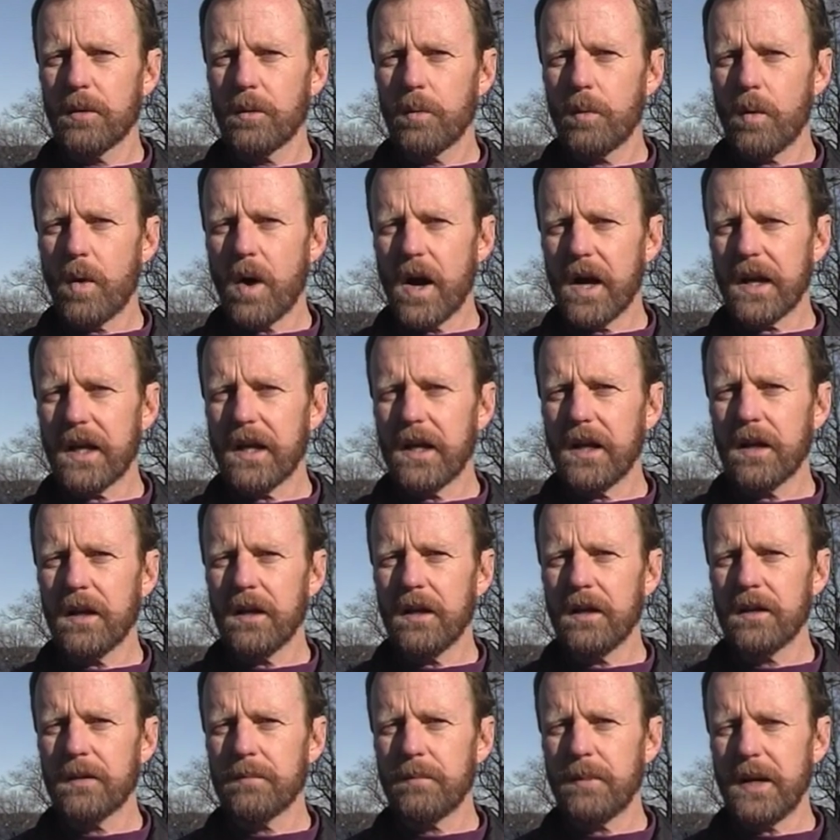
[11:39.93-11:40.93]
walking
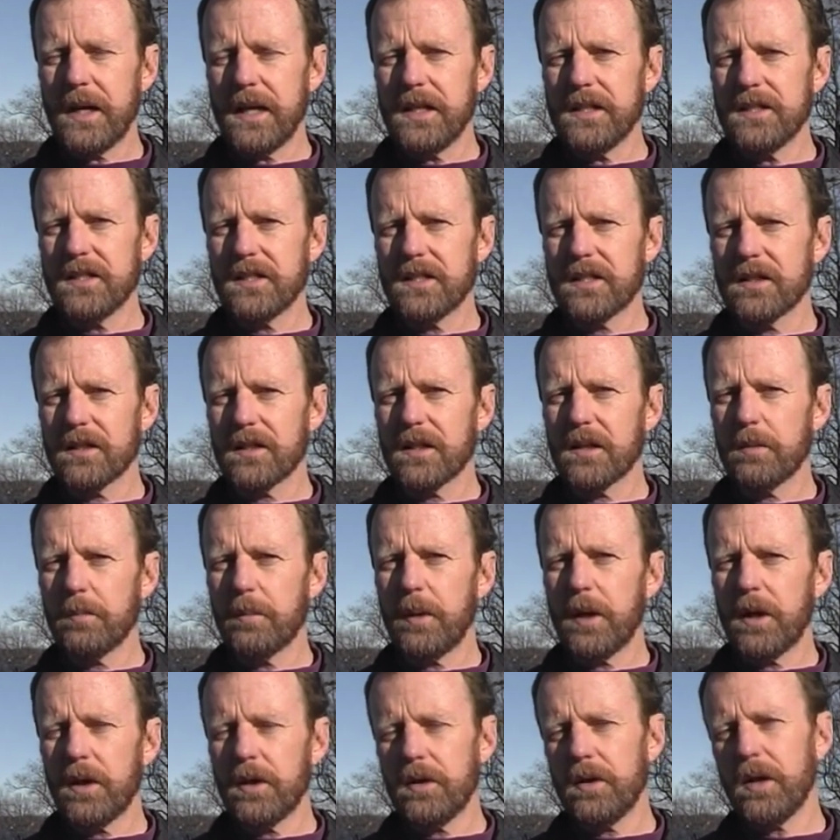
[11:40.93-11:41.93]
pace
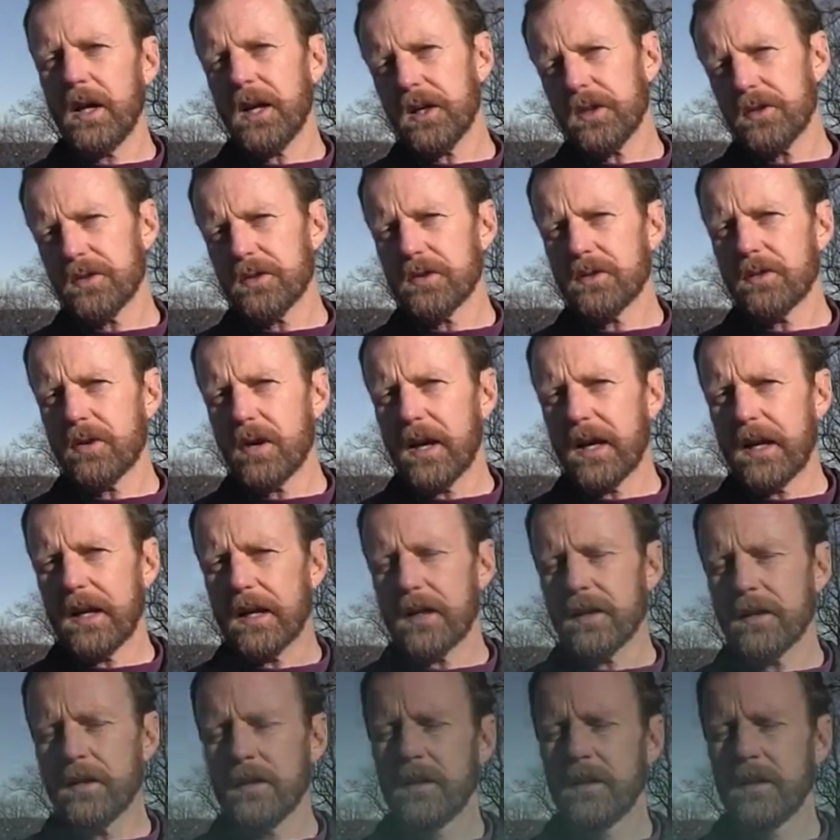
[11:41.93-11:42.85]
compared to exerstriding.